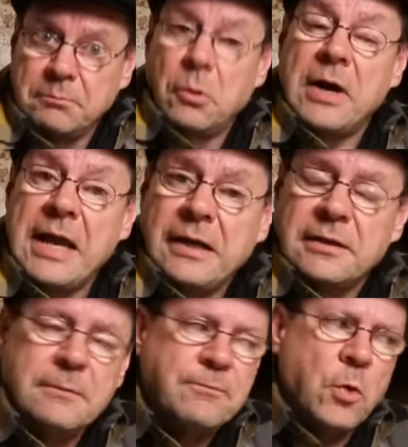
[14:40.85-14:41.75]
Port
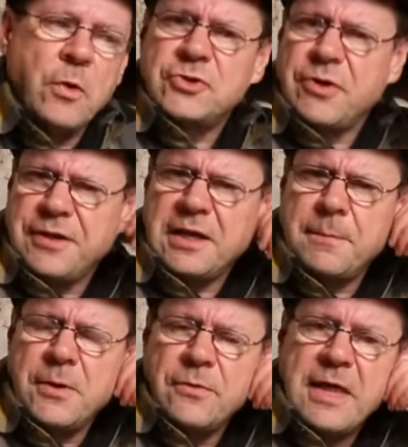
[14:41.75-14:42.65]
Ellen. What do I think
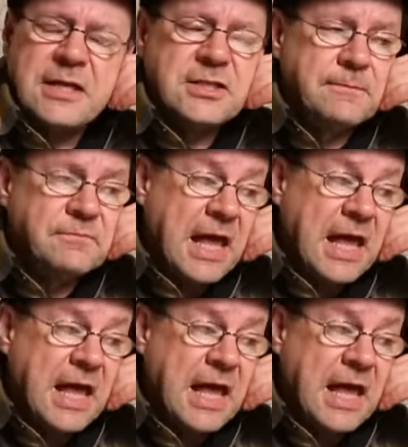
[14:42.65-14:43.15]
about that?